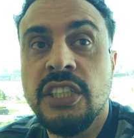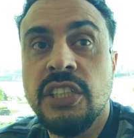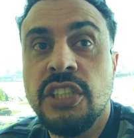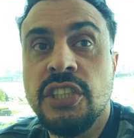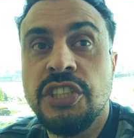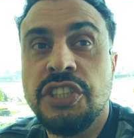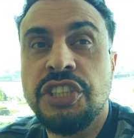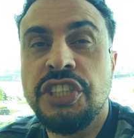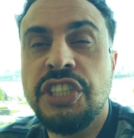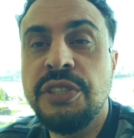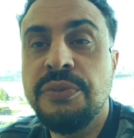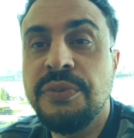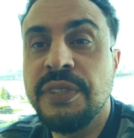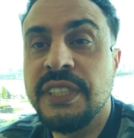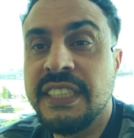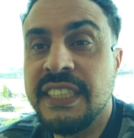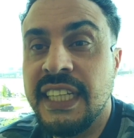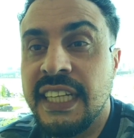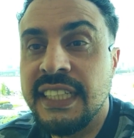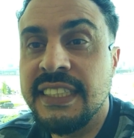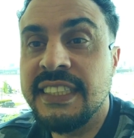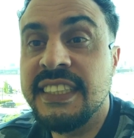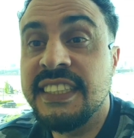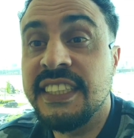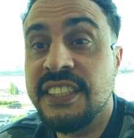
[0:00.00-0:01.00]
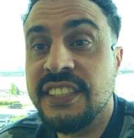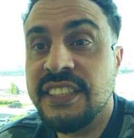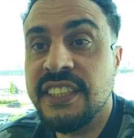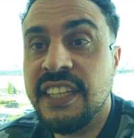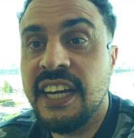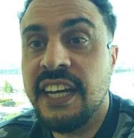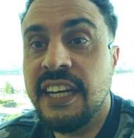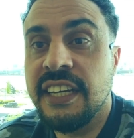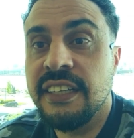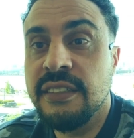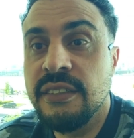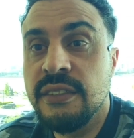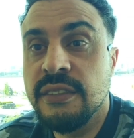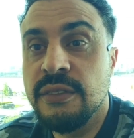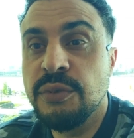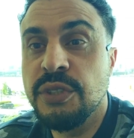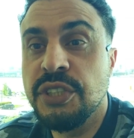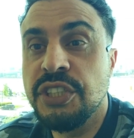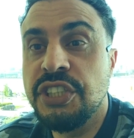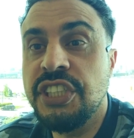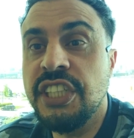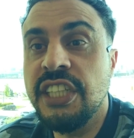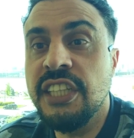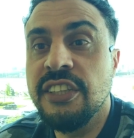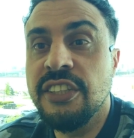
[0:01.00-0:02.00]
she resents this guy. When
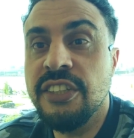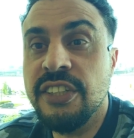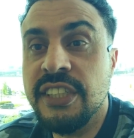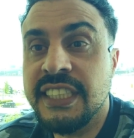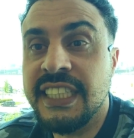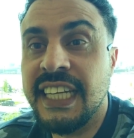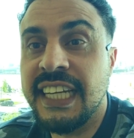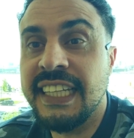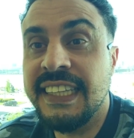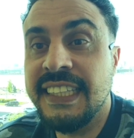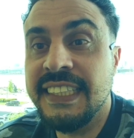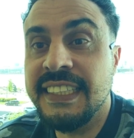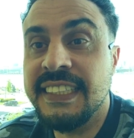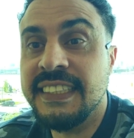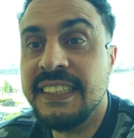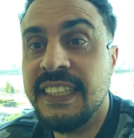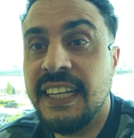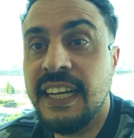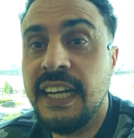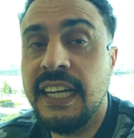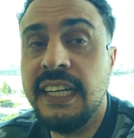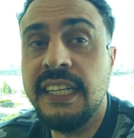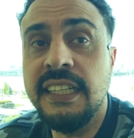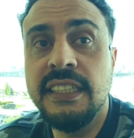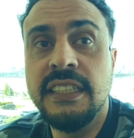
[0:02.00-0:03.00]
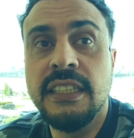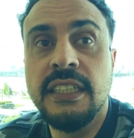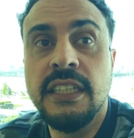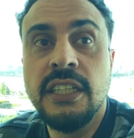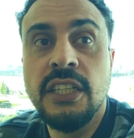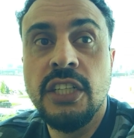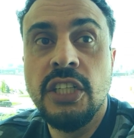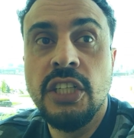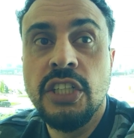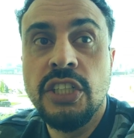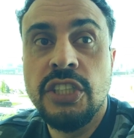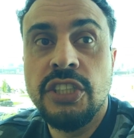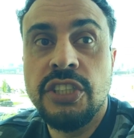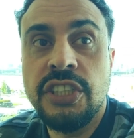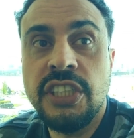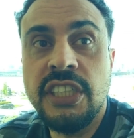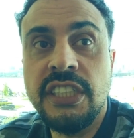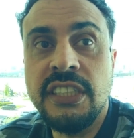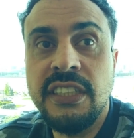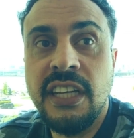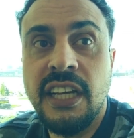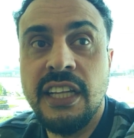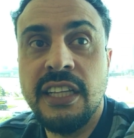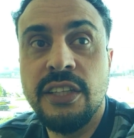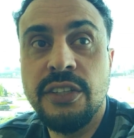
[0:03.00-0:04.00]
she looks at this guy,
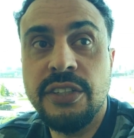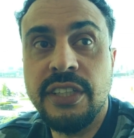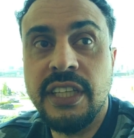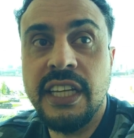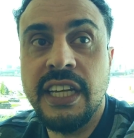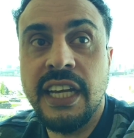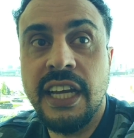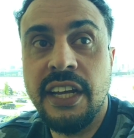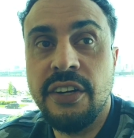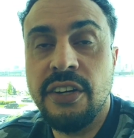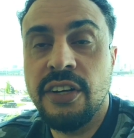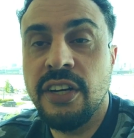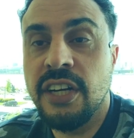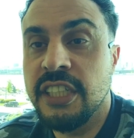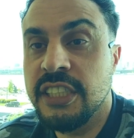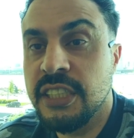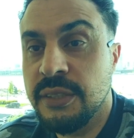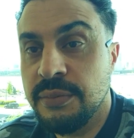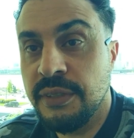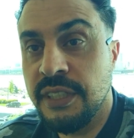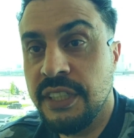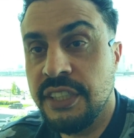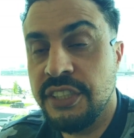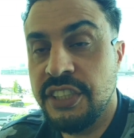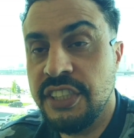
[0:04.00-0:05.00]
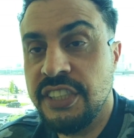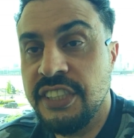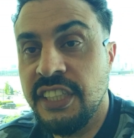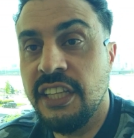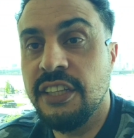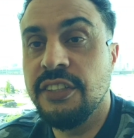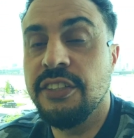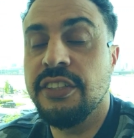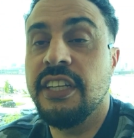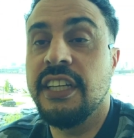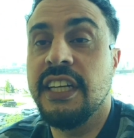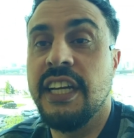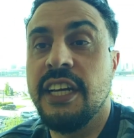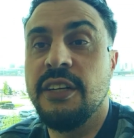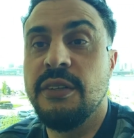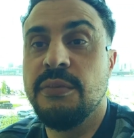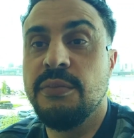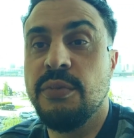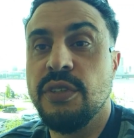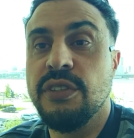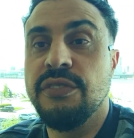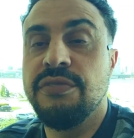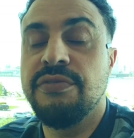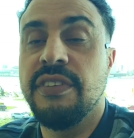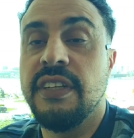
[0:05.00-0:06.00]
she's not looking at her husband. She's not looking at her
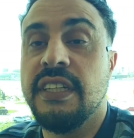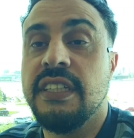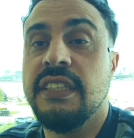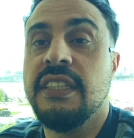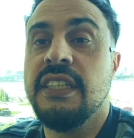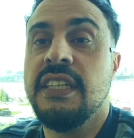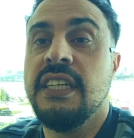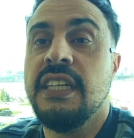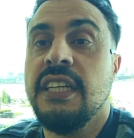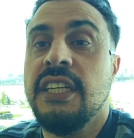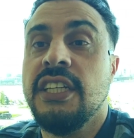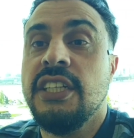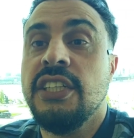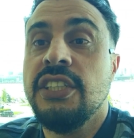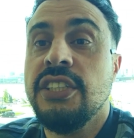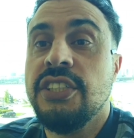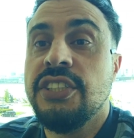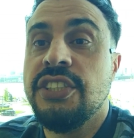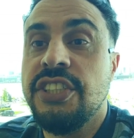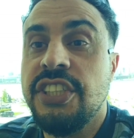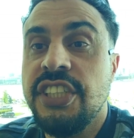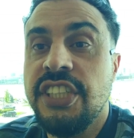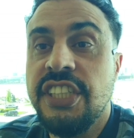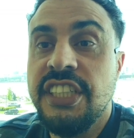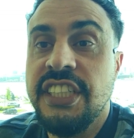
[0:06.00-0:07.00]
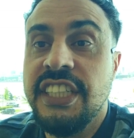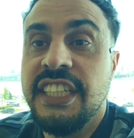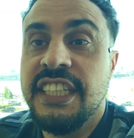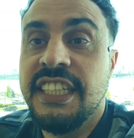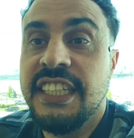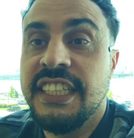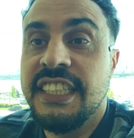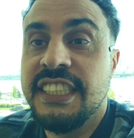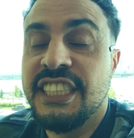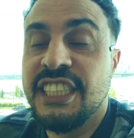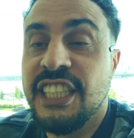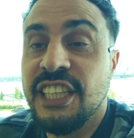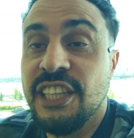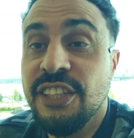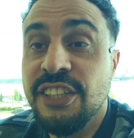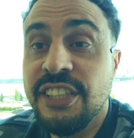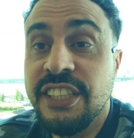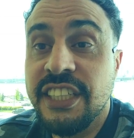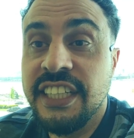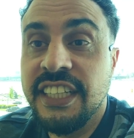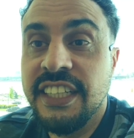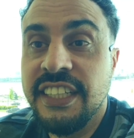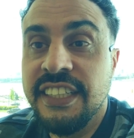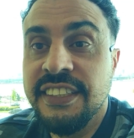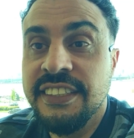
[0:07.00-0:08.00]
boyfriend. She is
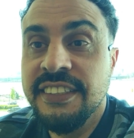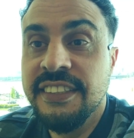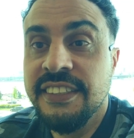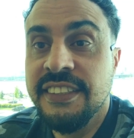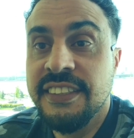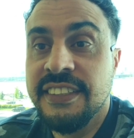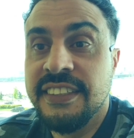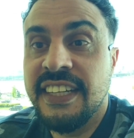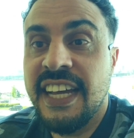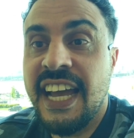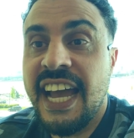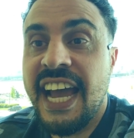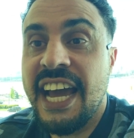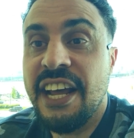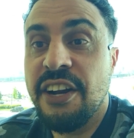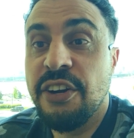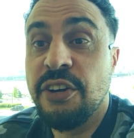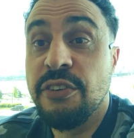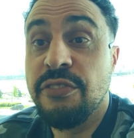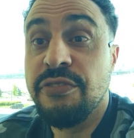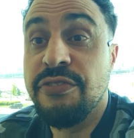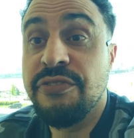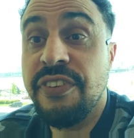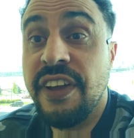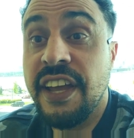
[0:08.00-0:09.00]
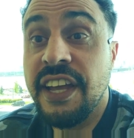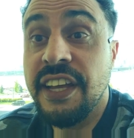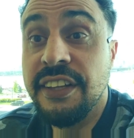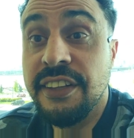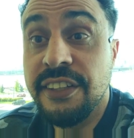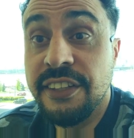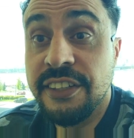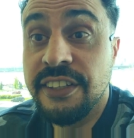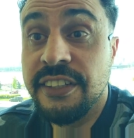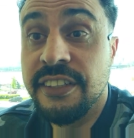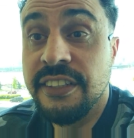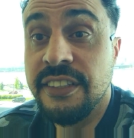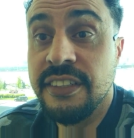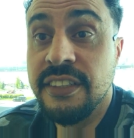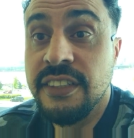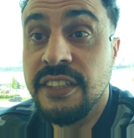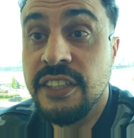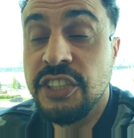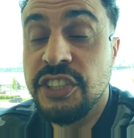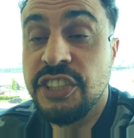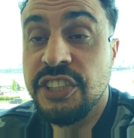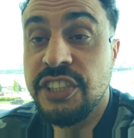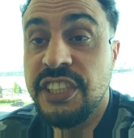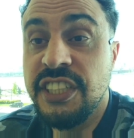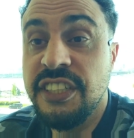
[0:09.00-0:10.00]
looking at her failure.
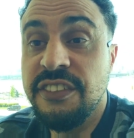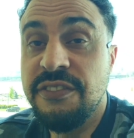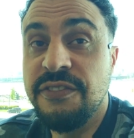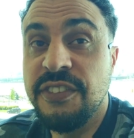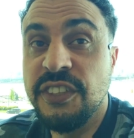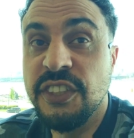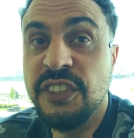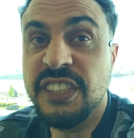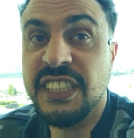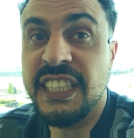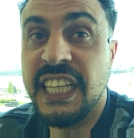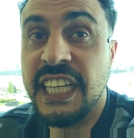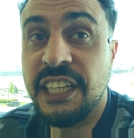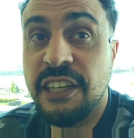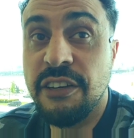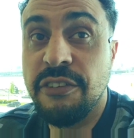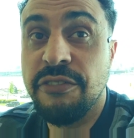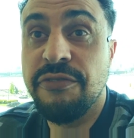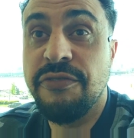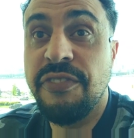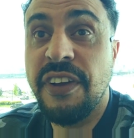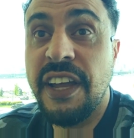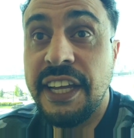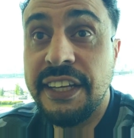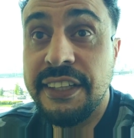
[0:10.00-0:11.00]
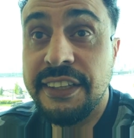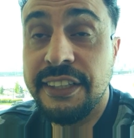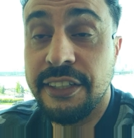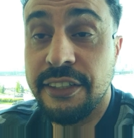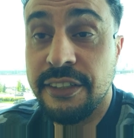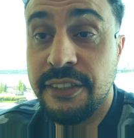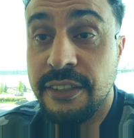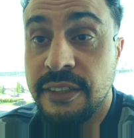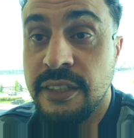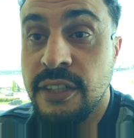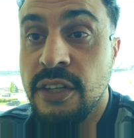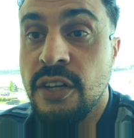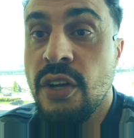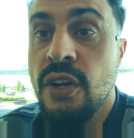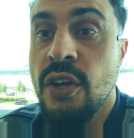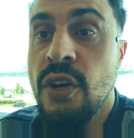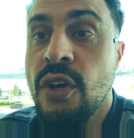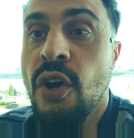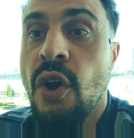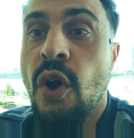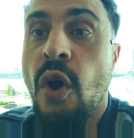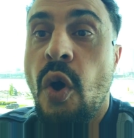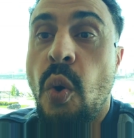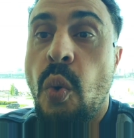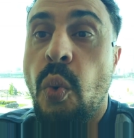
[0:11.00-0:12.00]
She feels like a failure
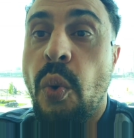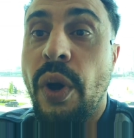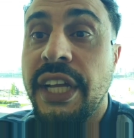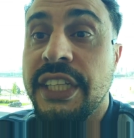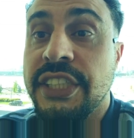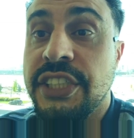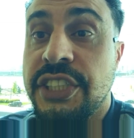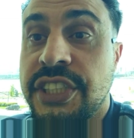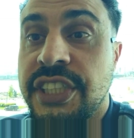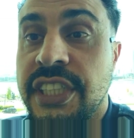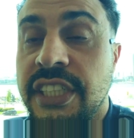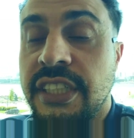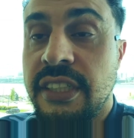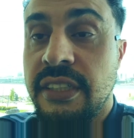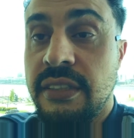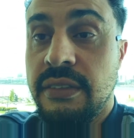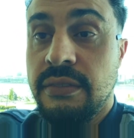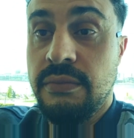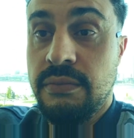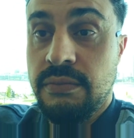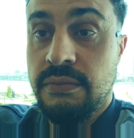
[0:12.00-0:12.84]
when she